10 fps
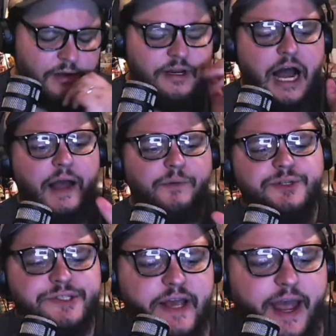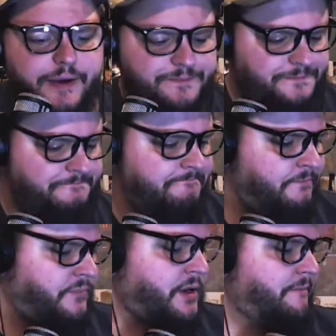Now, I will say,
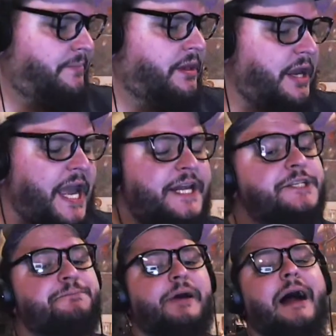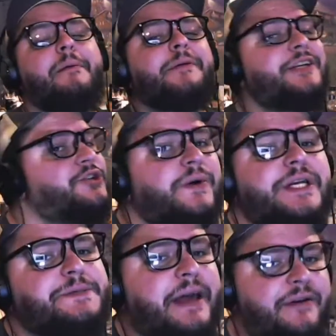and it's probably to
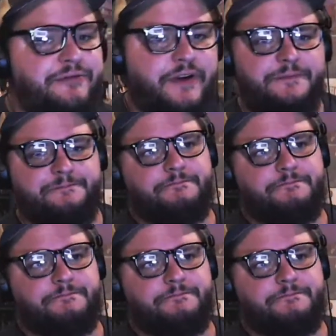its benefit,